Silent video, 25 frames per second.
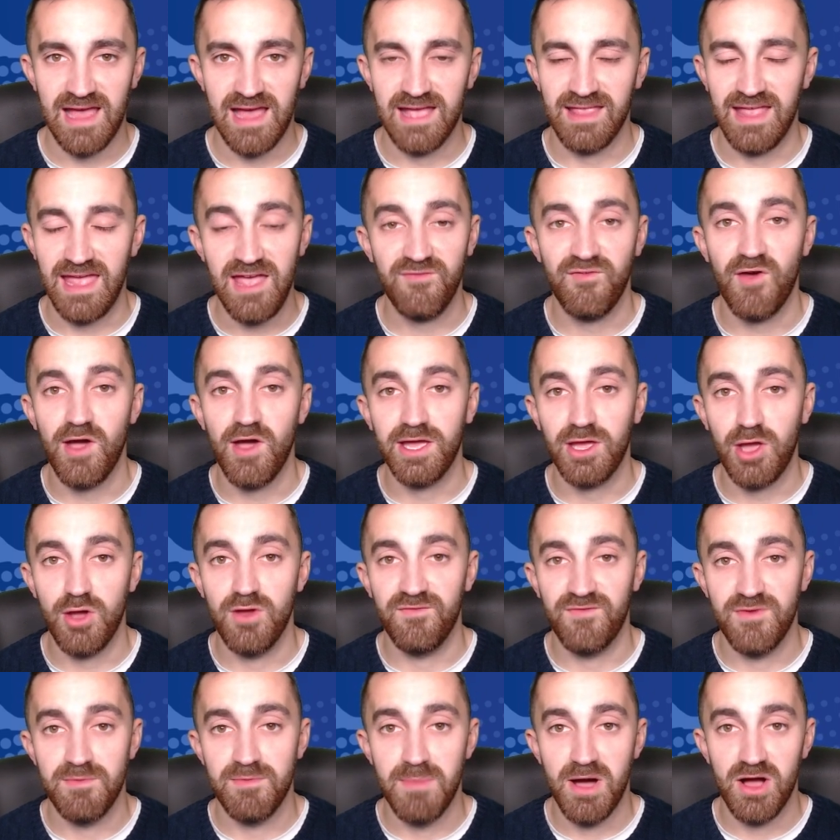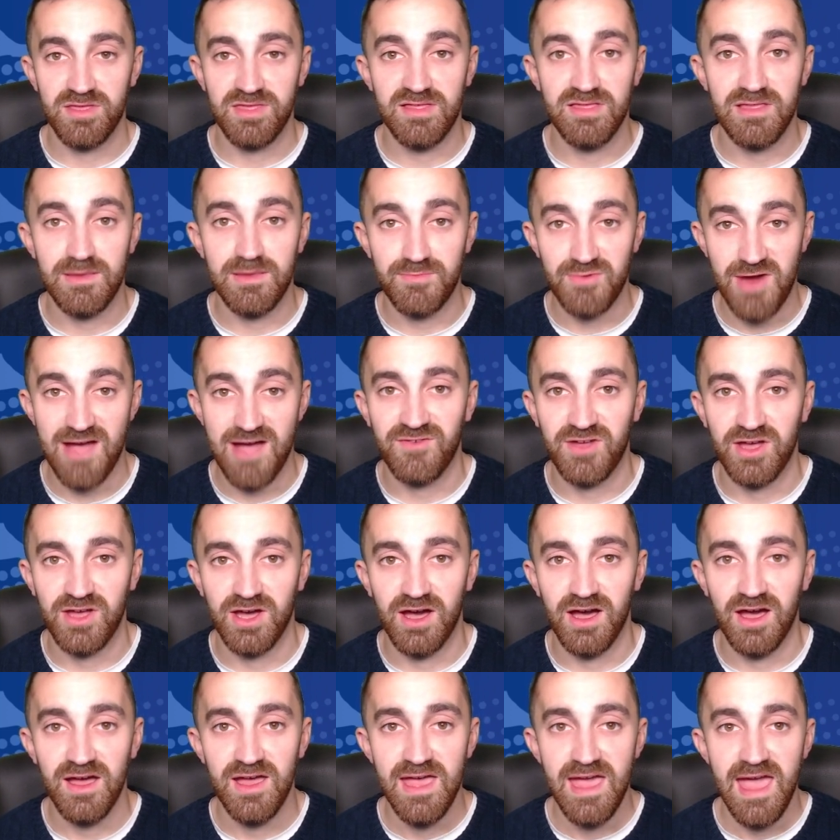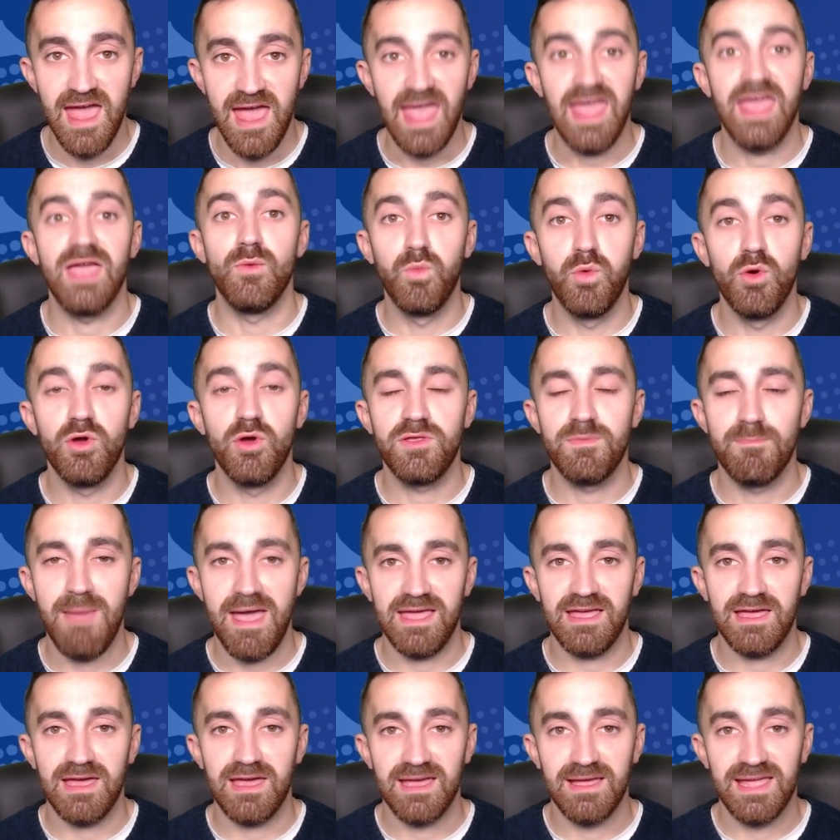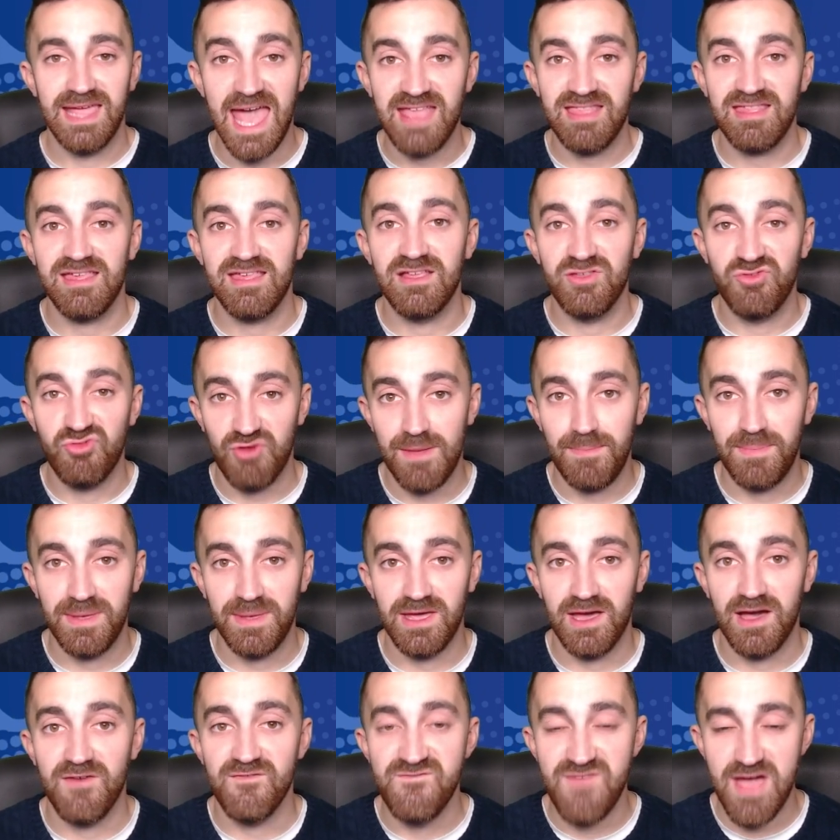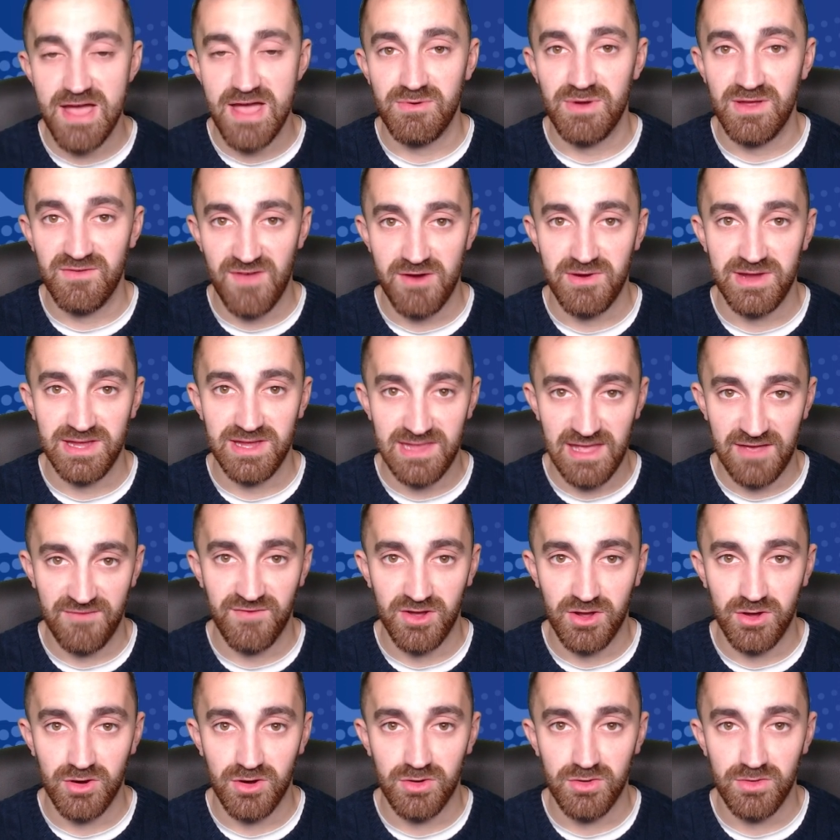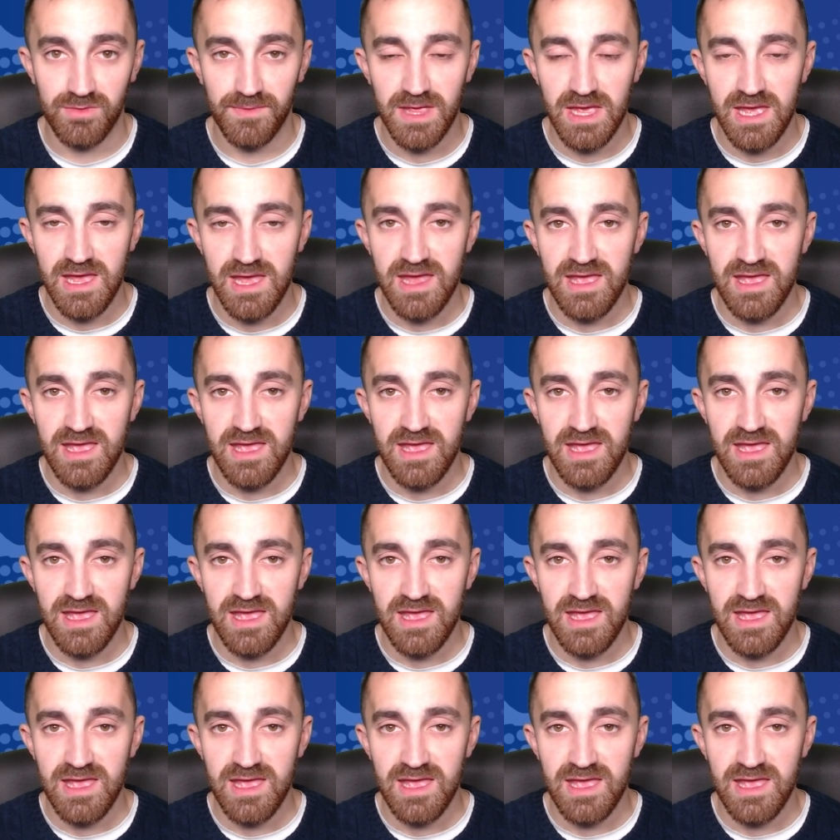And if I go for Martin Dubravka, it would make getting Trippier very, very difficult.